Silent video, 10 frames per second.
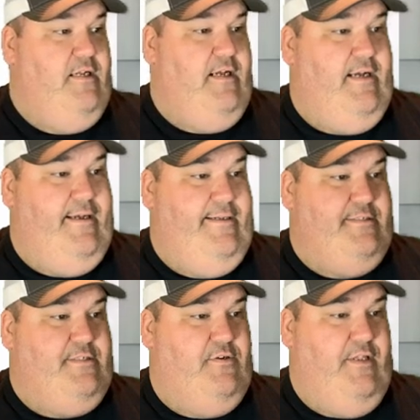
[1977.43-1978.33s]
Uh,
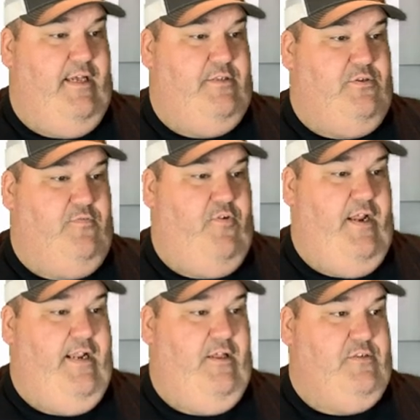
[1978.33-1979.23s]
so yeah, sold for
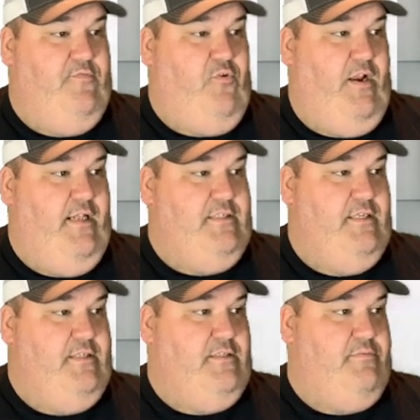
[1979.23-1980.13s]

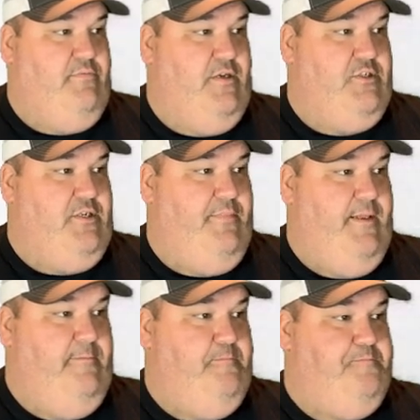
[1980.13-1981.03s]
$8.49 plus
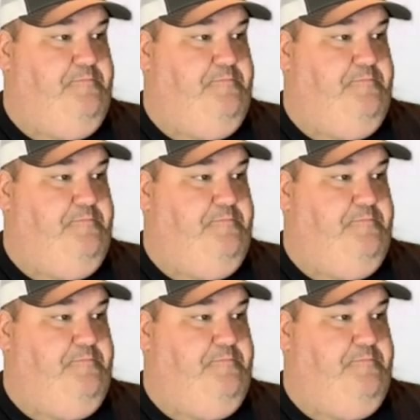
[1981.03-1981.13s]
shipping.